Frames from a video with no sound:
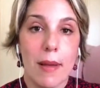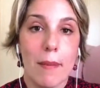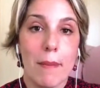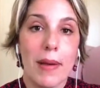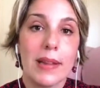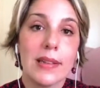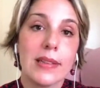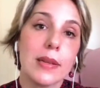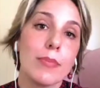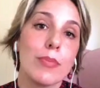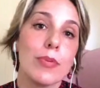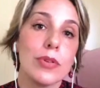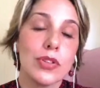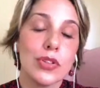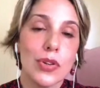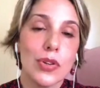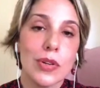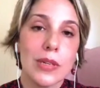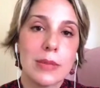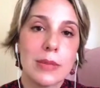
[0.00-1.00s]
A multiple
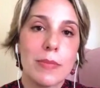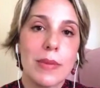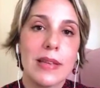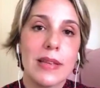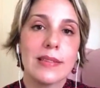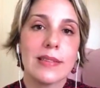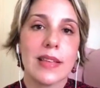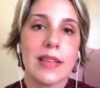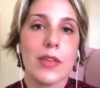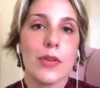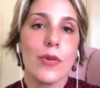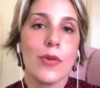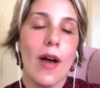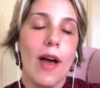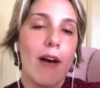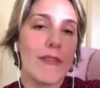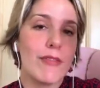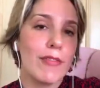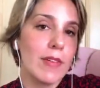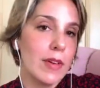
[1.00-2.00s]
choice means that you
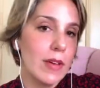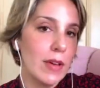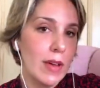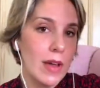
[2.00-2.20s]
have